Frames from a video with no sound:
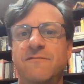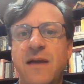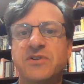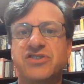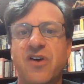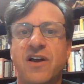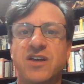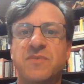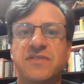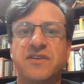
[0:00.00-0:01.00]
famous
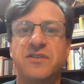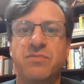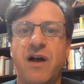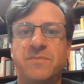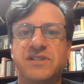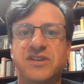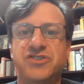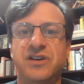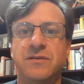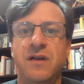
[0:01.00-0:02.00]
argument that the
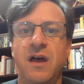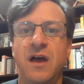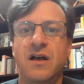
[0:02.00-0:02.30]
proposition